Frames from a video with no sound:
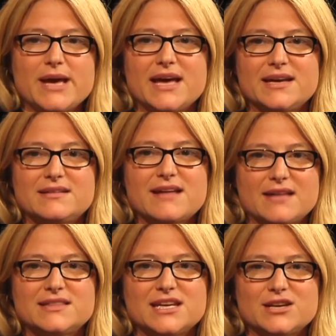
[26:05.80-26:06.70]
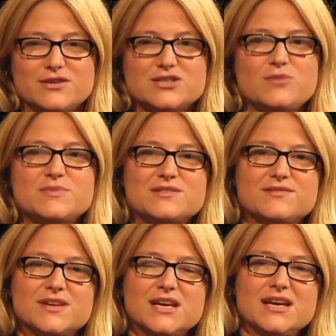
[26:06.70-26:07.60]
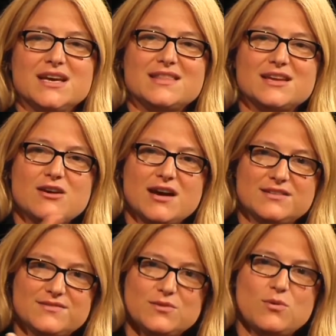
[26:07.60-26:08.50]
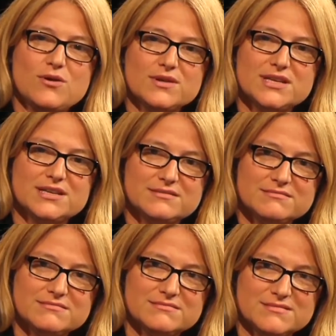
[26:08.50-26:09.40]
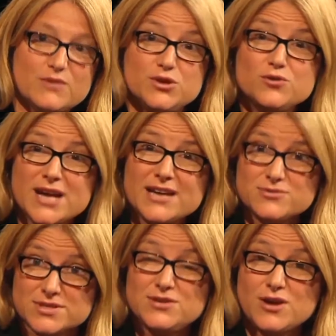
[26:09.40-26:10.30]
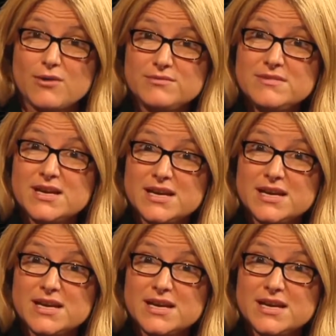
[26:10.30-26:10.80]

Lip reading: bad out there in terms of the kind of quality. Well, you're an actress, you know.